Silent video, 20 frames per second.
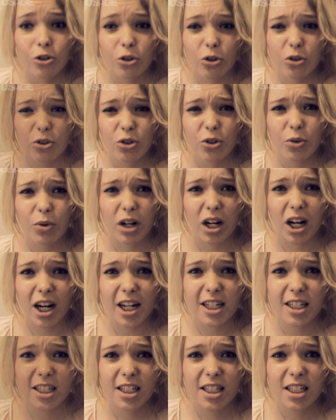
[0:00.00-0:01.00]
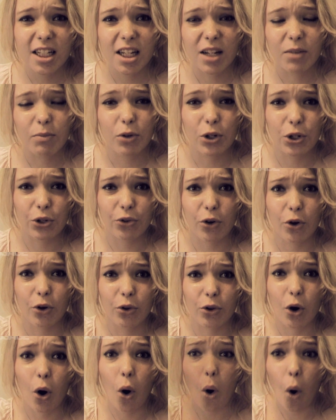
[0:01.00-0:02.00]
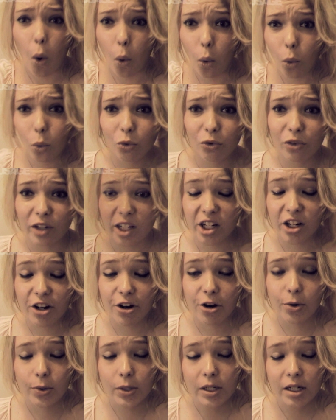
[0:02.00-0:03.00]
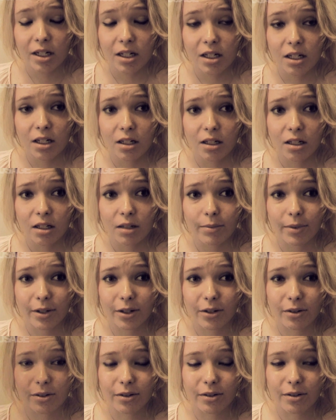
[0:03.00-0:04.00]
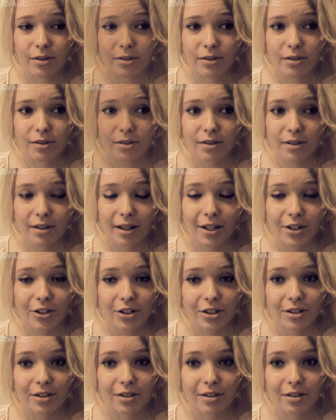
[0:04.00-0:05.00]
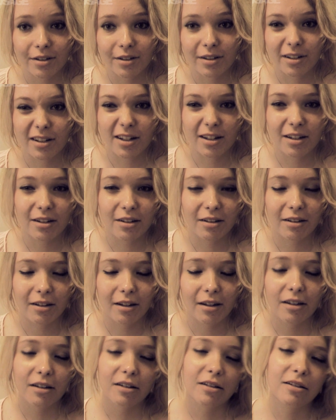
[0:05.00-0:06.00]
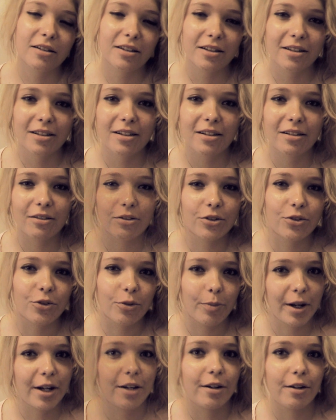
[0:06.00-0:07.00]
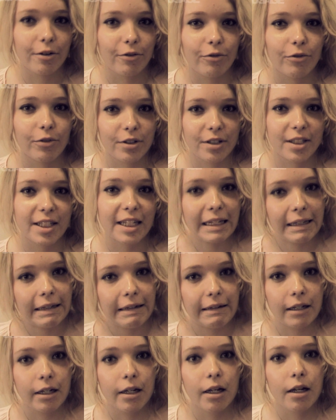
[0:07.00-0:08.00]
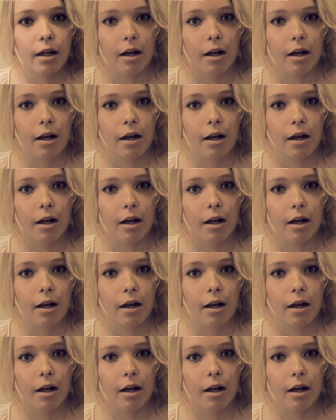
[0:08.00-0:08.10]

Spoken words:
Don't do what I did and put it on the whole video, because that just looks repetitive and silly.